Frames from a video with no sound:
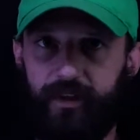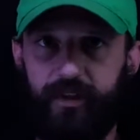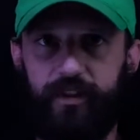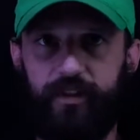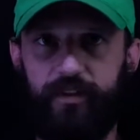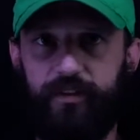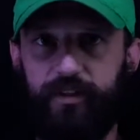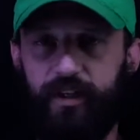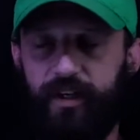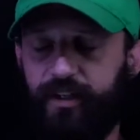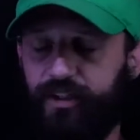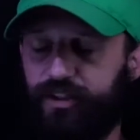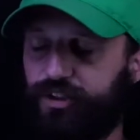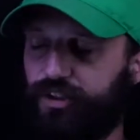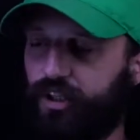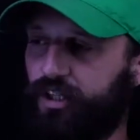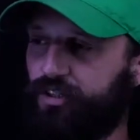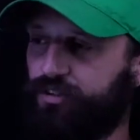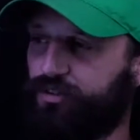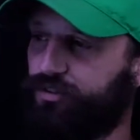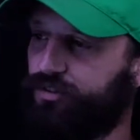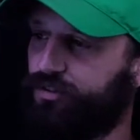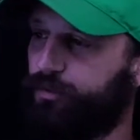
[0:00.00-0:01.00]
It kind of
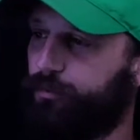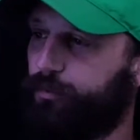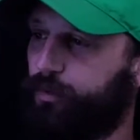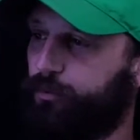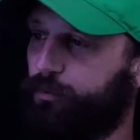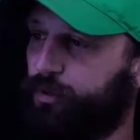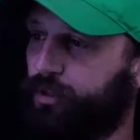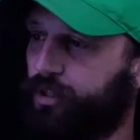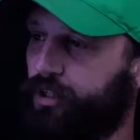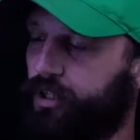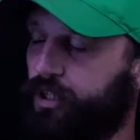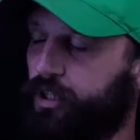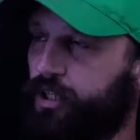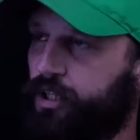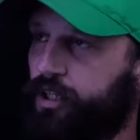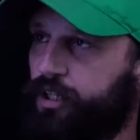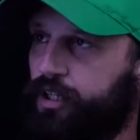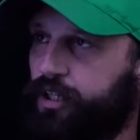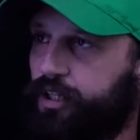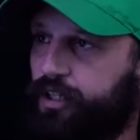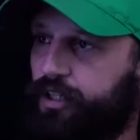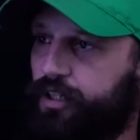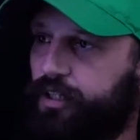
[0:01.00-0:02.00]
jostles their memory
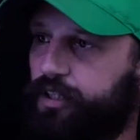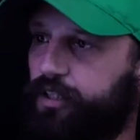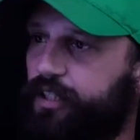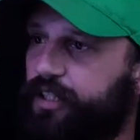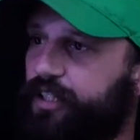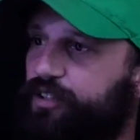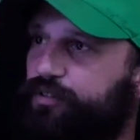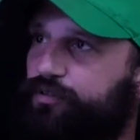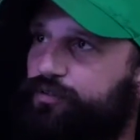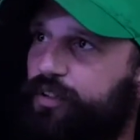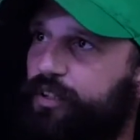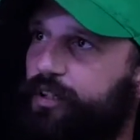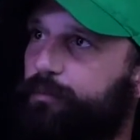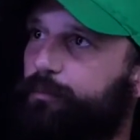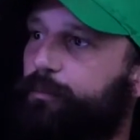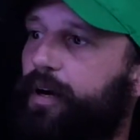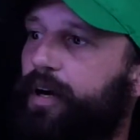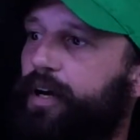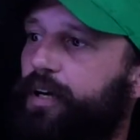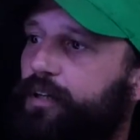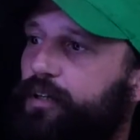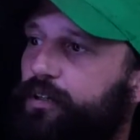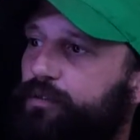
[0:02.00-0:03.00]
and gets Veeam
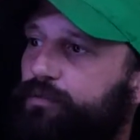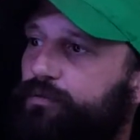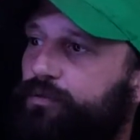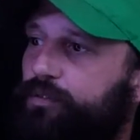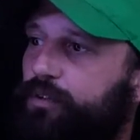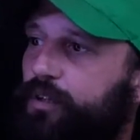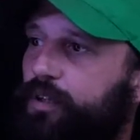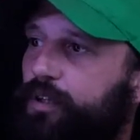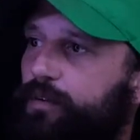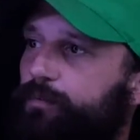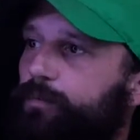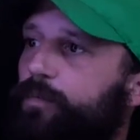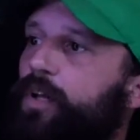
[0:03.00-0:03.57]
back up front.